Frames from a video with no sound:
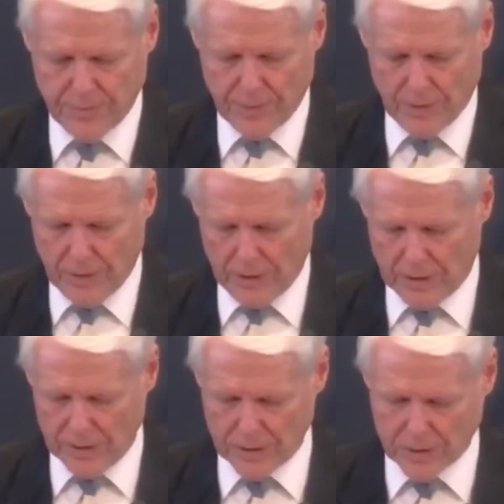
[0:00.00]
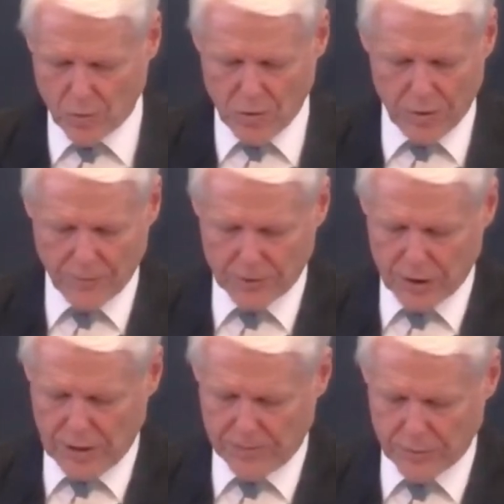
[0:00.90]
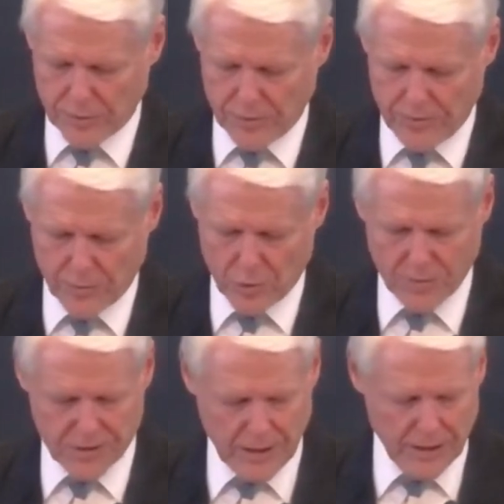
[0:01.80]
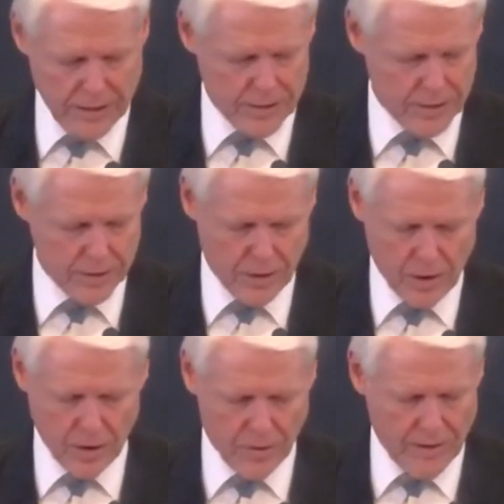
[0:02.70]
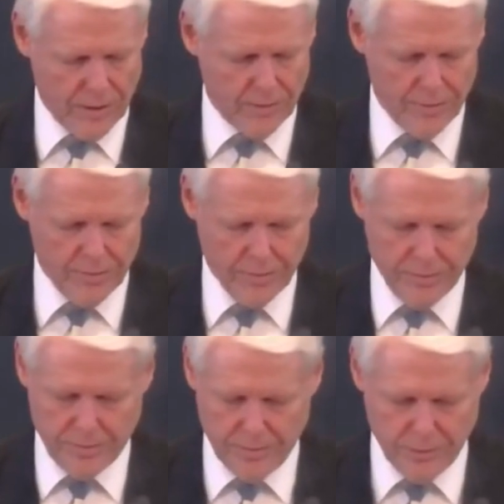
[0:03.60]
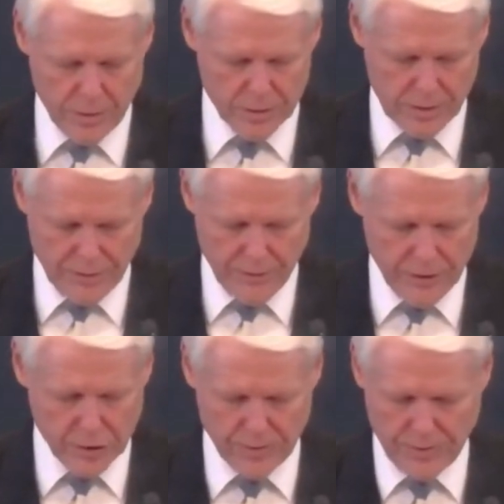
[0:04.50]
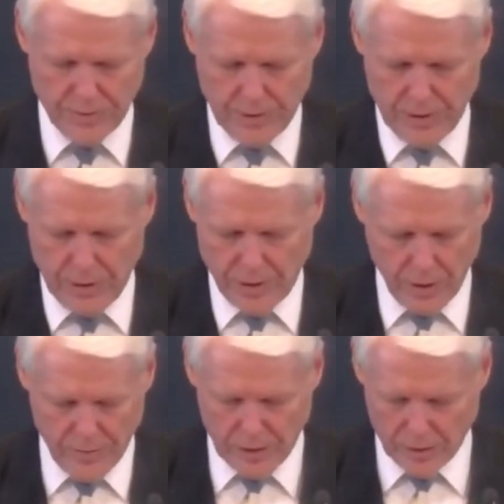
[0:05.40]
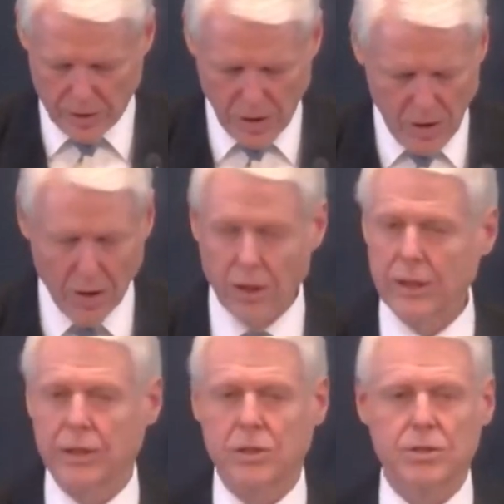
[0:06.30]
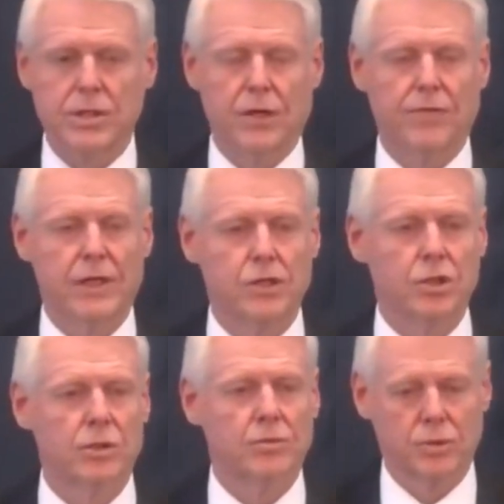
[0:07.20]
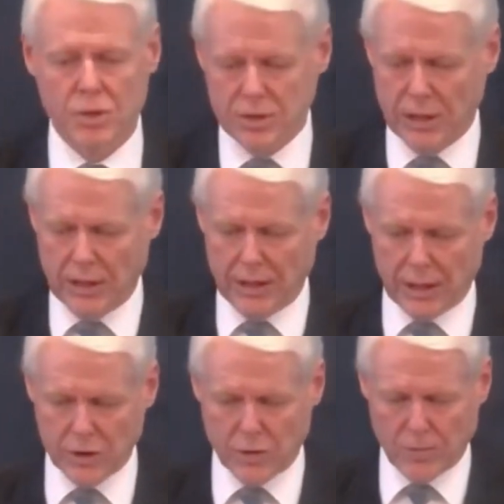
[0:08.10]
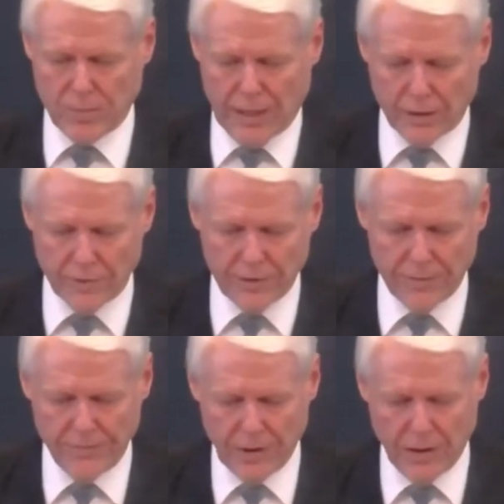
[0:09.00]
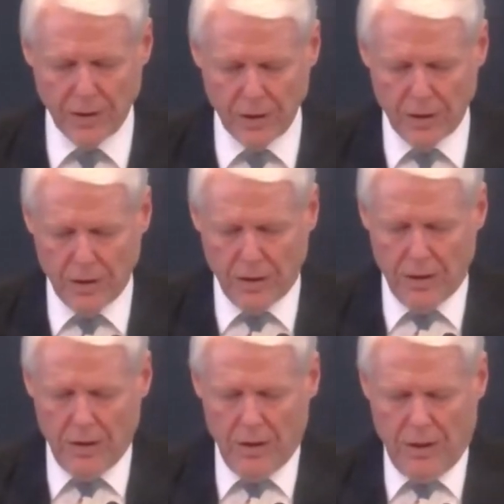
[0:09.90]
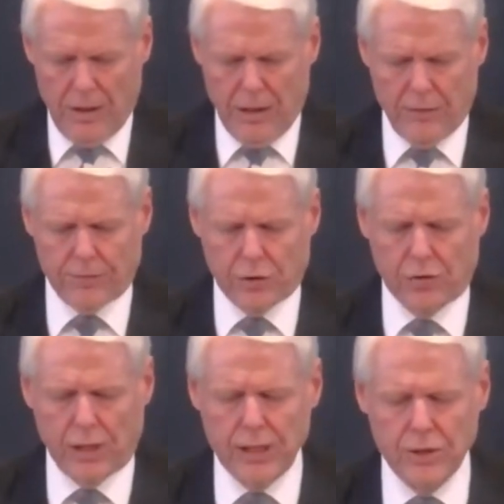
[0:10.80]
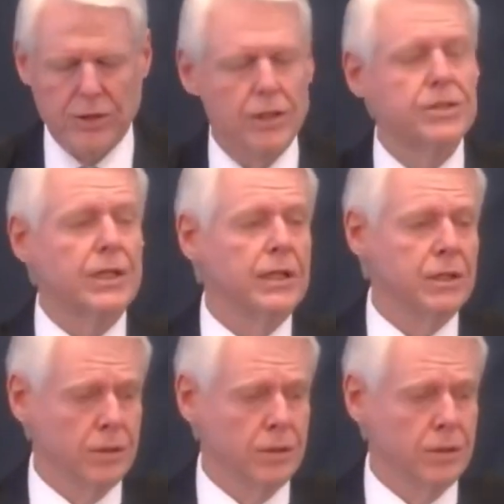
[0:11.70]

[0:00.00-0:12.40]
Again, this is a wonderful chapter. Romans 8 is just all about your salvation, all about your calling and your salvation. We'll just take an excerpt out of it. If Christ is in you,